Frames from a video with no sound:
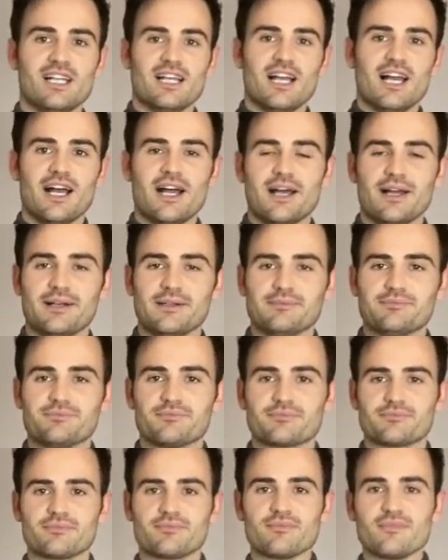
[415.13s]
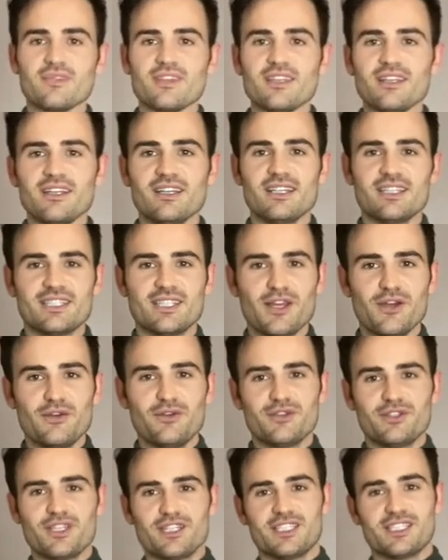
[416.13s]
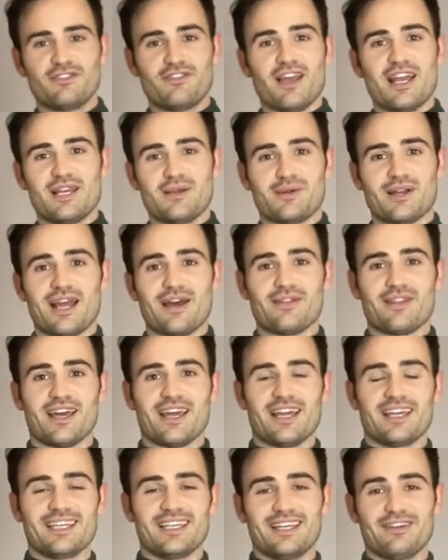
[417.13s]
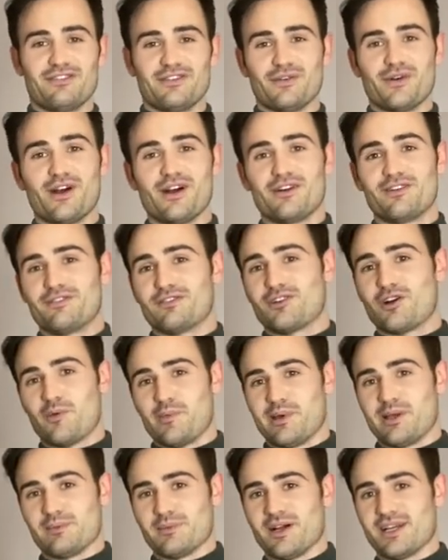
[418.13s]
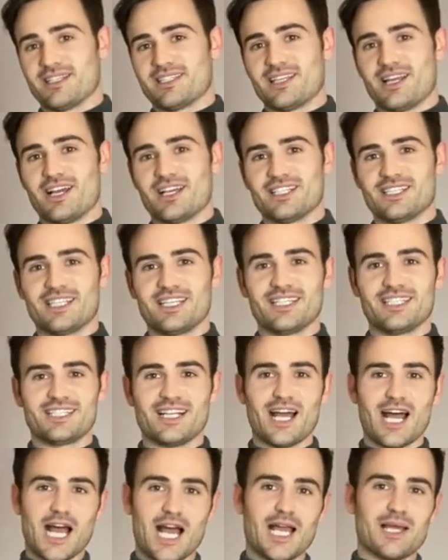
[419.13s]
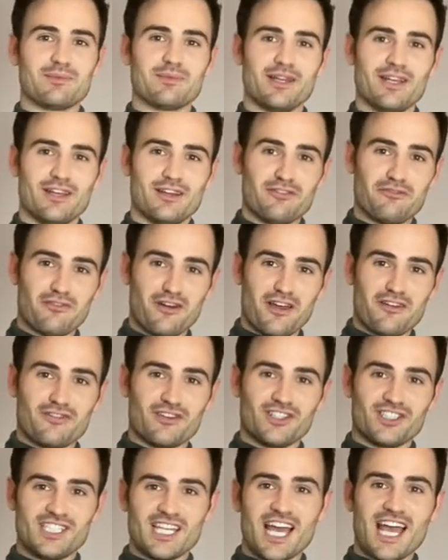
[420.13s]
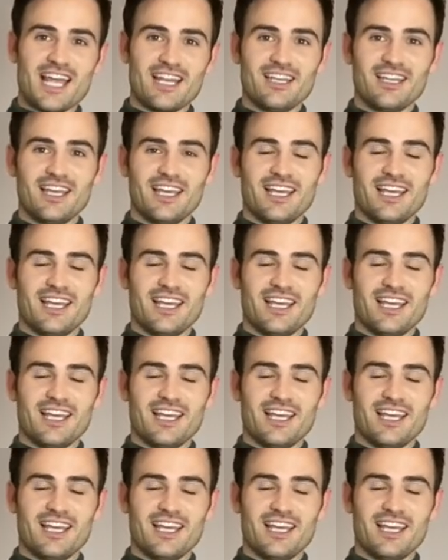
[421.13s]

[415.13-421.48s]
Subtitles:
So just for anyone out there, if you are copying my sizings, I'm 5'10"